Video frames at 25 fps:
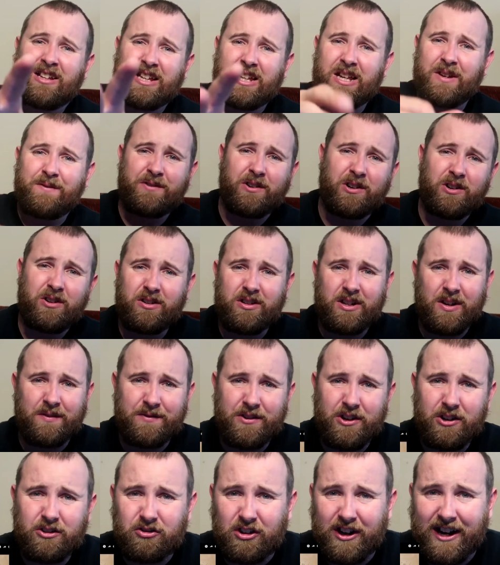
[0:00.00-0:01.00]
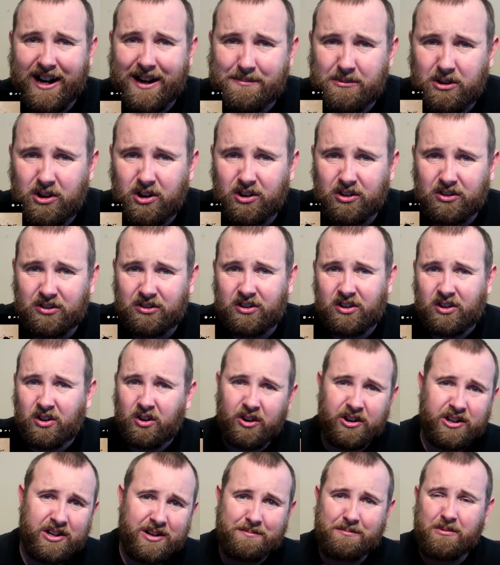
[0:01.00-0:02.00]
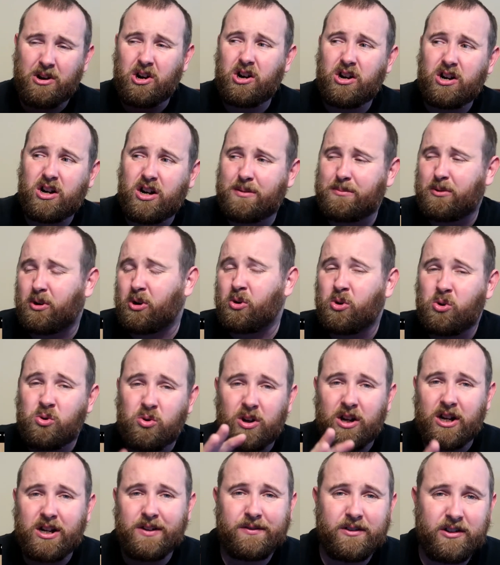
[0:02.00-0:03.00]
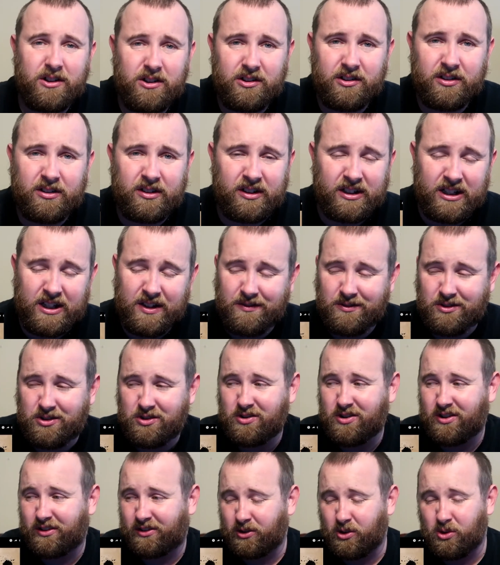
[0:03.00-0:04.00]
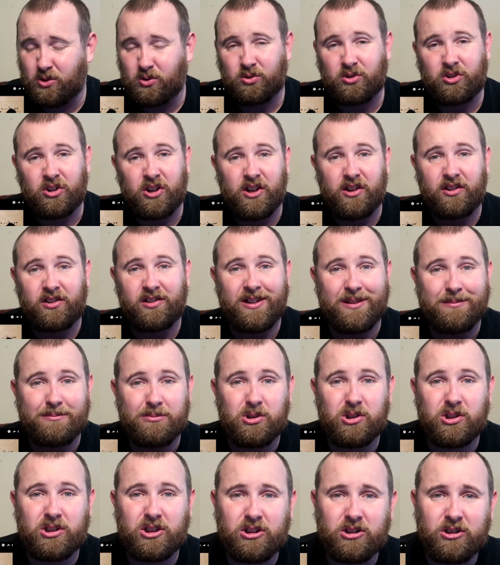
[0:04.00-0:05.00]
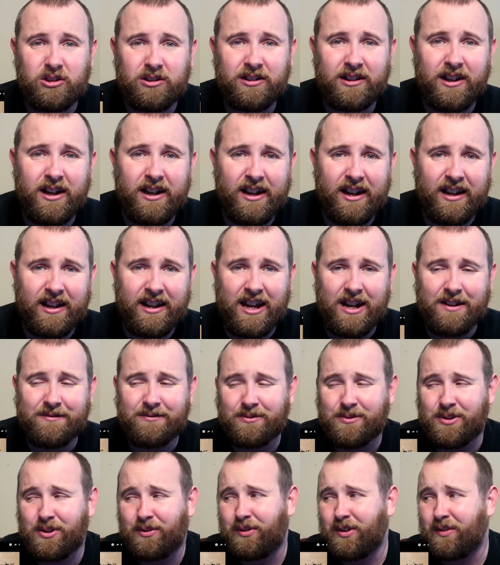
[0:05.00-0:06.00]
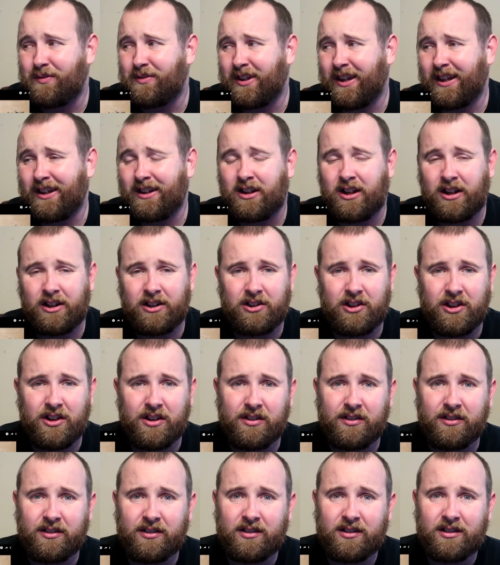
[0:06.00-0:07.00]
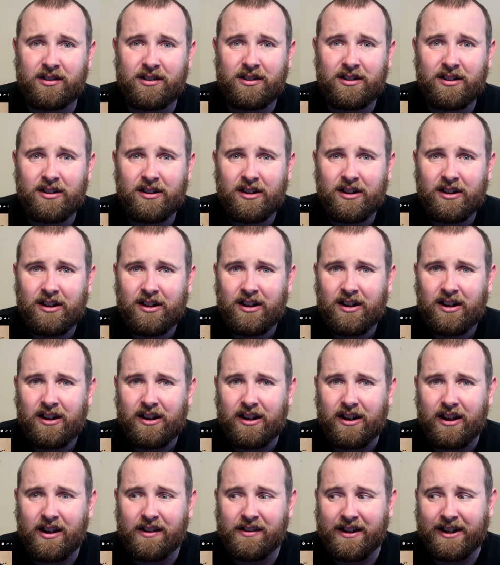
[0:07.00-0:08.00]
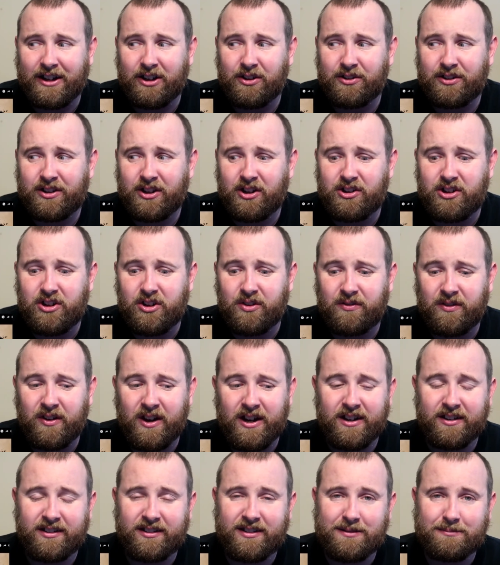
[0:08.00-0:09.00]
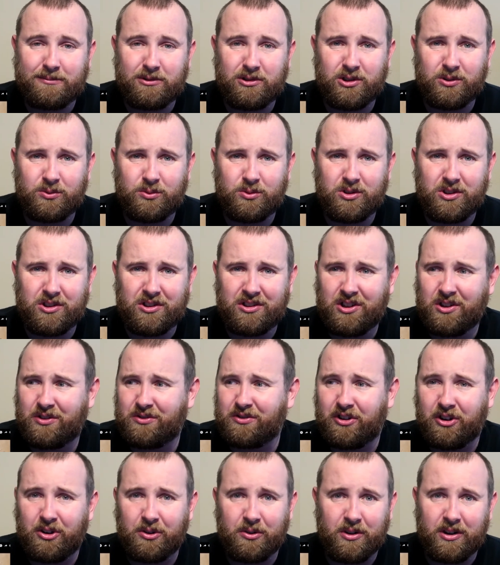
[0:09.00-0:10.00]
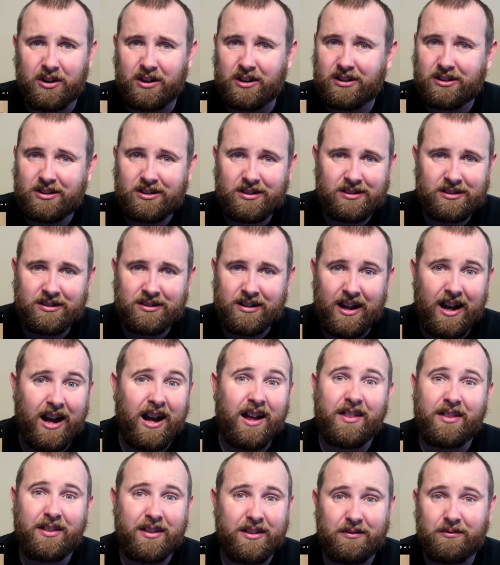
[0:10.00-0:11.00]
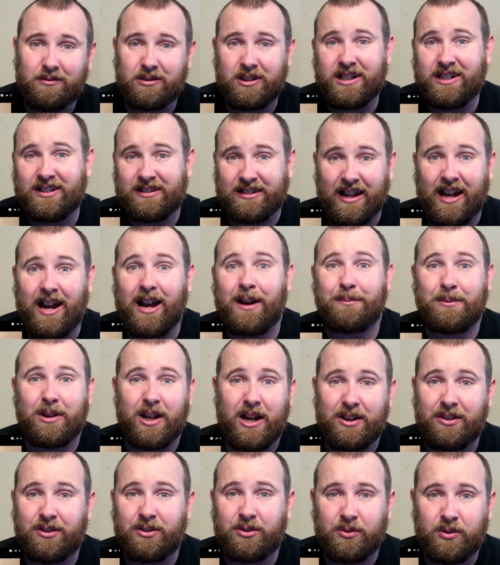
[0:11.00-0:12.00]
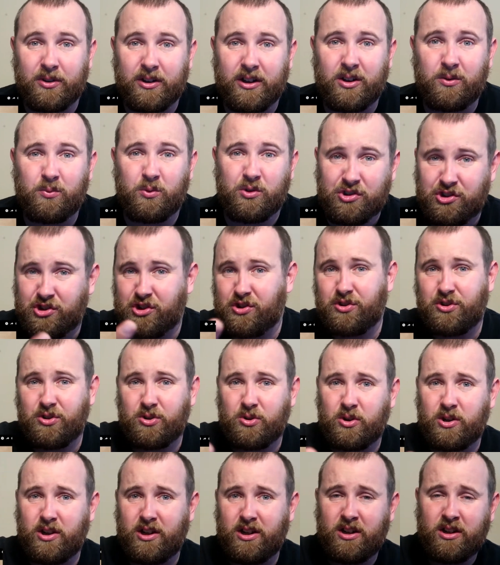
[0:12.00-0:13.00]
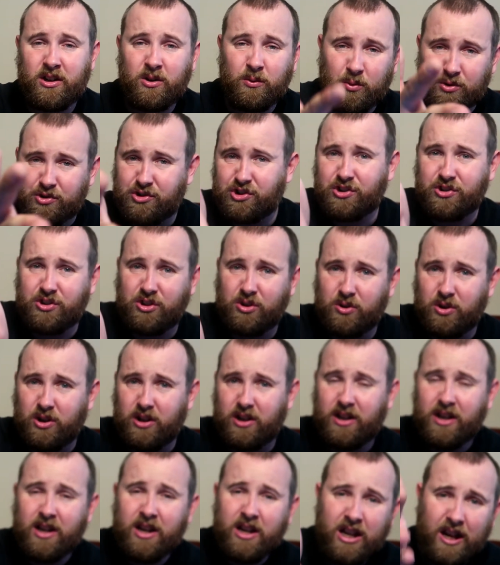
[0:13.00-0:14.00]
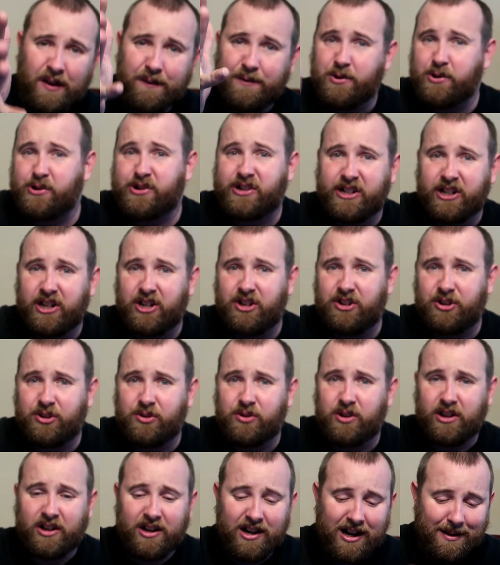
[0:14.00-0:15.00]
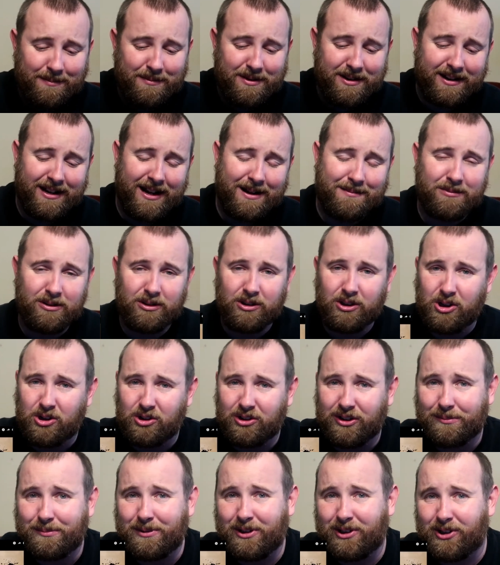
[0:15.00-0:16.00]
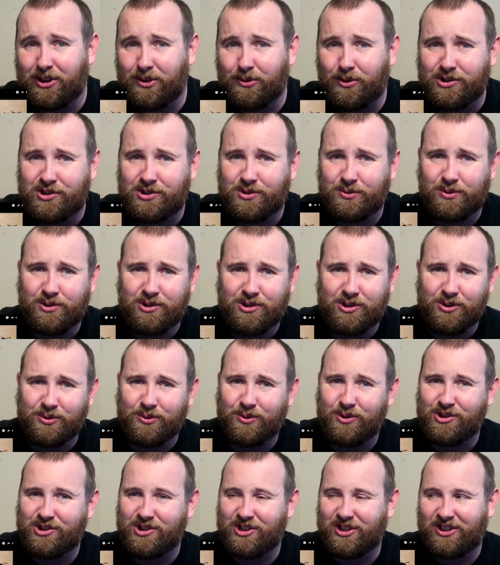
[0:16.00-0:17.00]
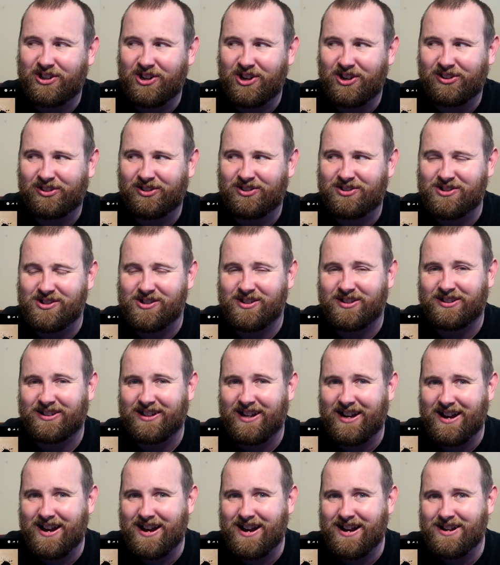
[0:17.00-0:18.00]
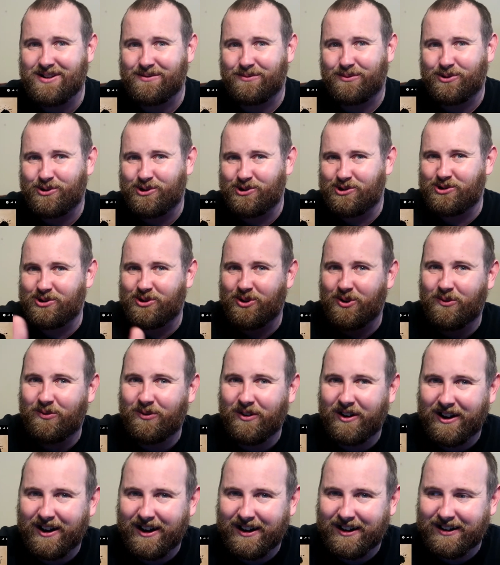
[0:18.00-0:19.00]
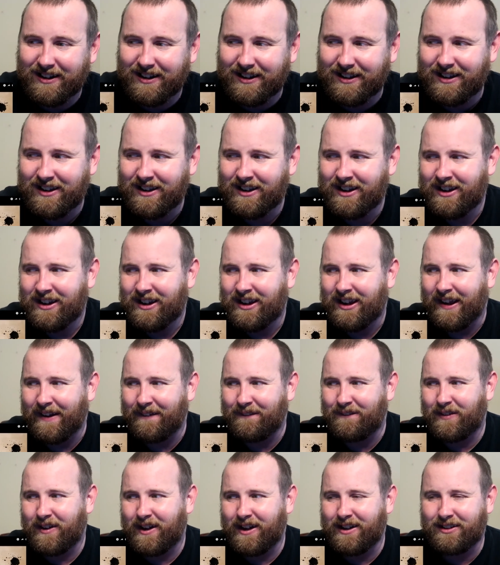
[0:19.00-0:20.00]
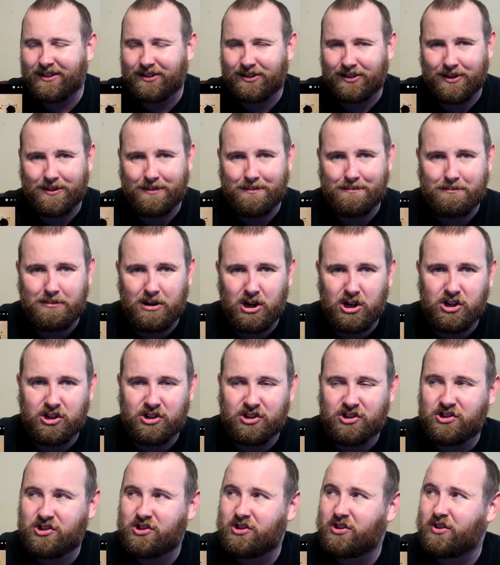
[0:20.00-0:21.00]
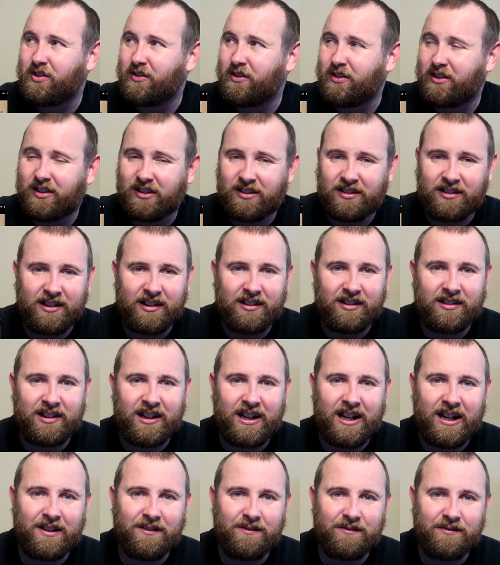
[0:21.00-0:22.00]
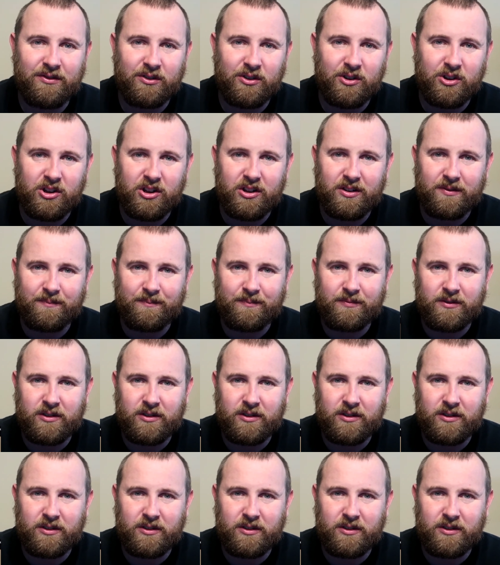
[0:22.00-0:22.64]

if your if your grandma's or your mom or whoever's giving you this old crusty book, it looks like it came from the 1500s, and they go tell you to find a symbol in the woods, don't do it. Uh, at least I'm not doing it. Would you do it? Would you do it? If you're going to do it, comment down below. Let me know what you would do. Would you toss it to the side or would you go find it and find some birch 16 foot